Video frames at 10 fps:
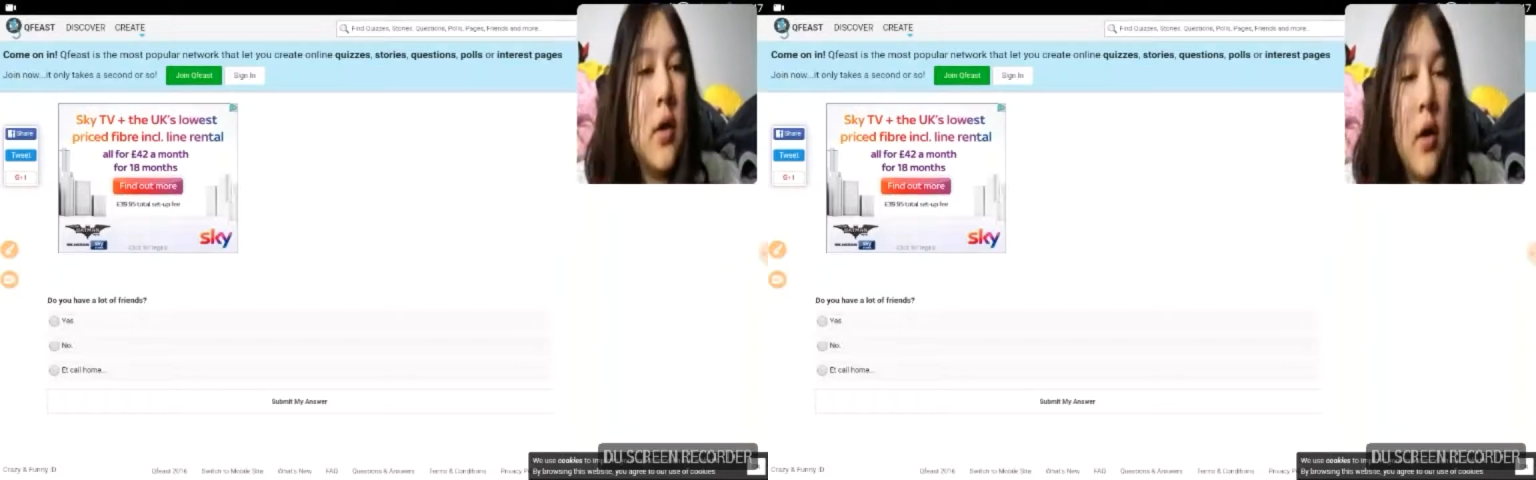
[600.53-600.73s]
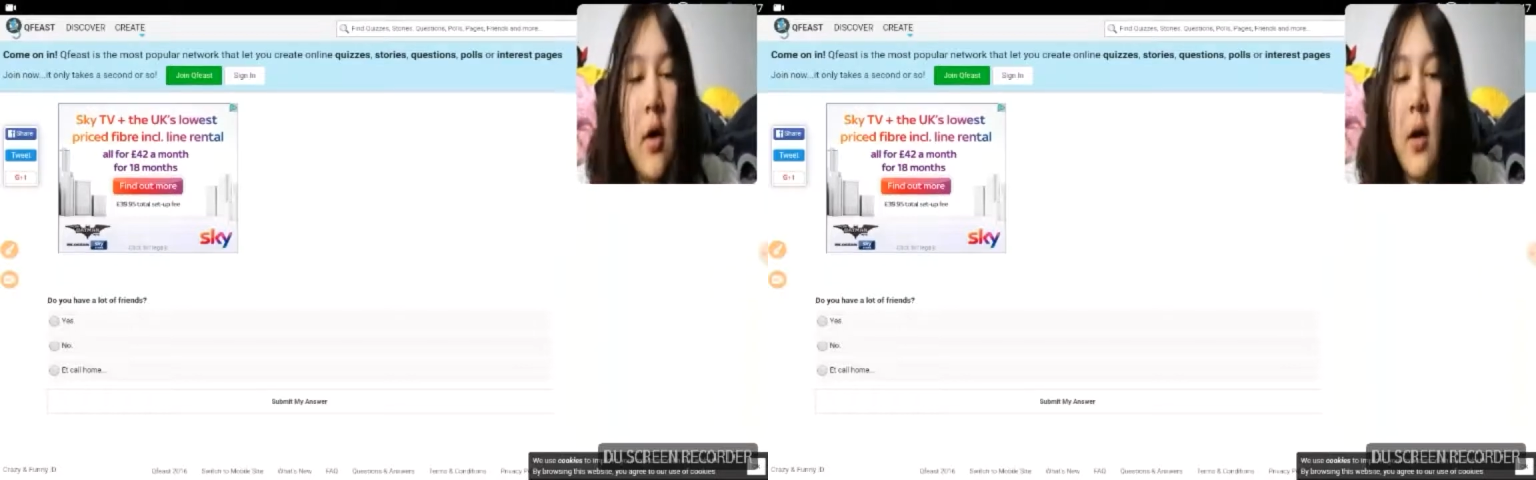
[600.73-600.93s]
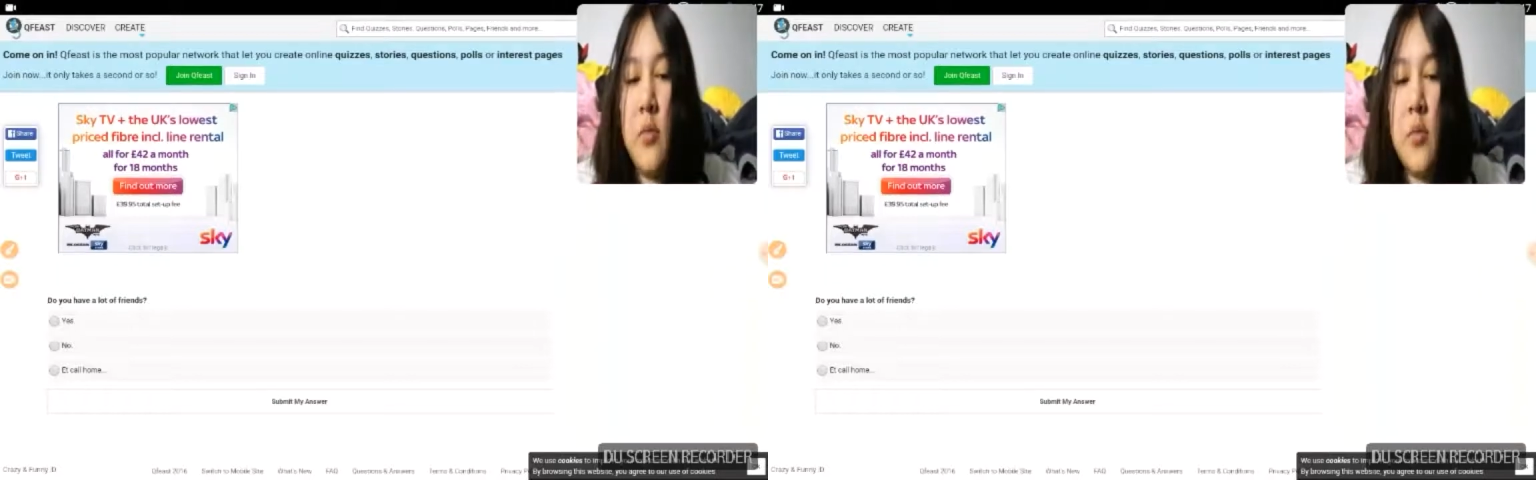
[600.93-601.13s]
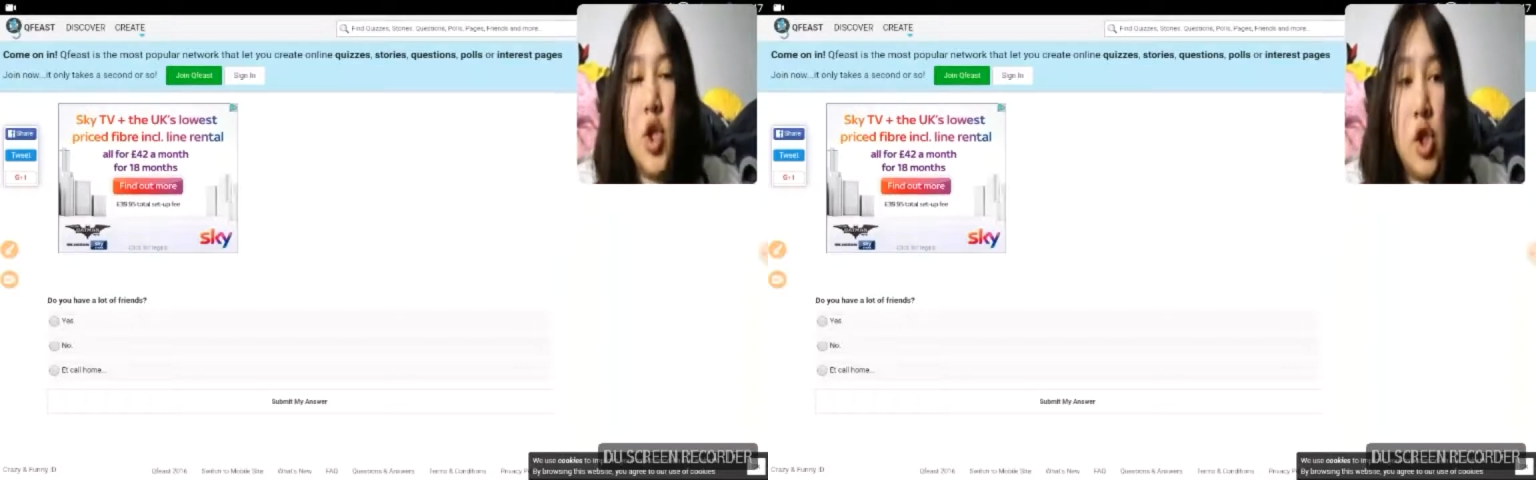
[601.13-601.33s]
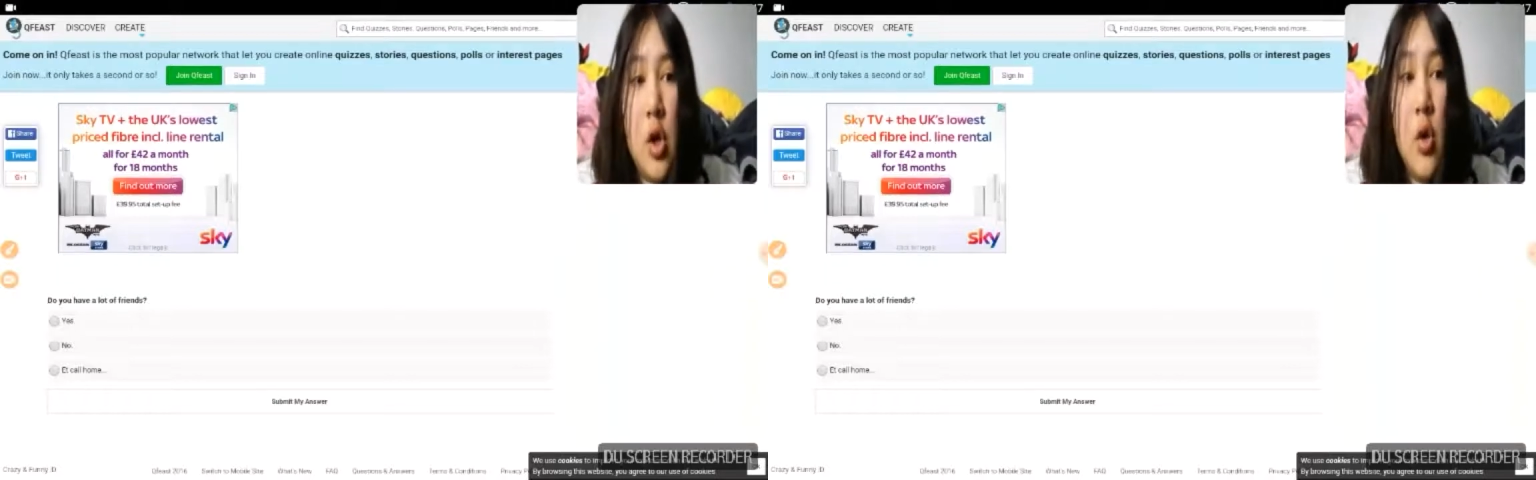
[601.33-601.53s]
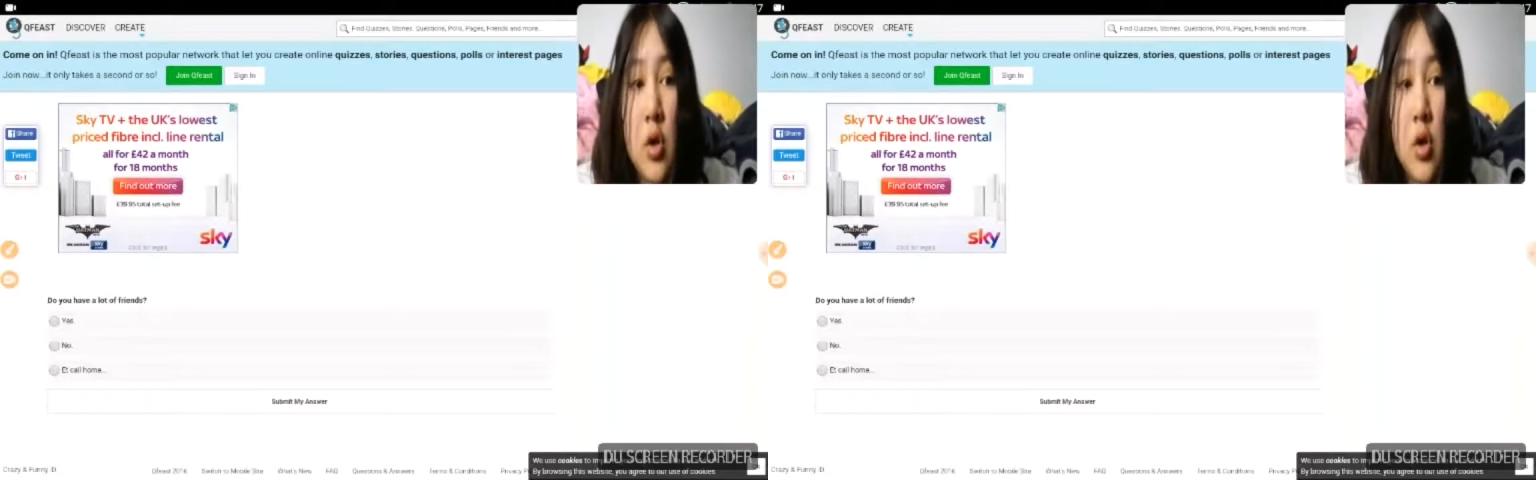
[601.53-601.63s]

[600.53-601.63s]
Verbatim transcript: I am so